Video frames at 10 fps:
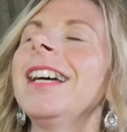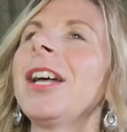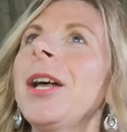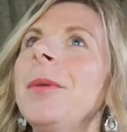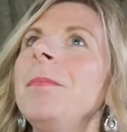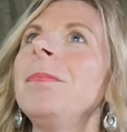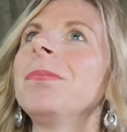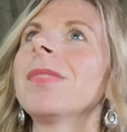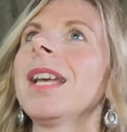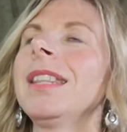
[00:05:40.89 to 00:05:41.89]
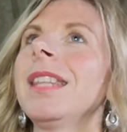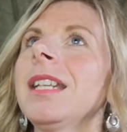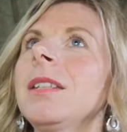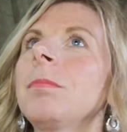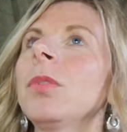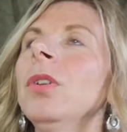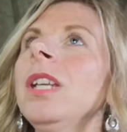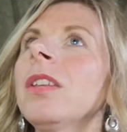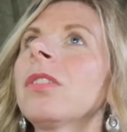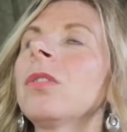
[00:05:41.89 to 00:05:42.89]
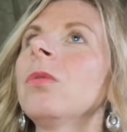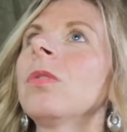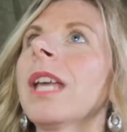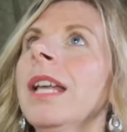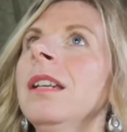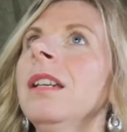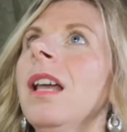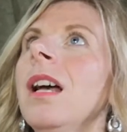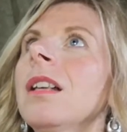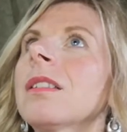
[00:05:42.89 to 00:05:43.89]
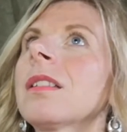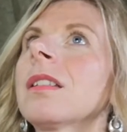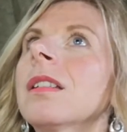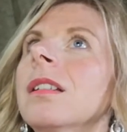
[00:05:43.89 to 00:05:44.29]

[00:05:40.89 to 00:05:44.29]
And that burning through can last.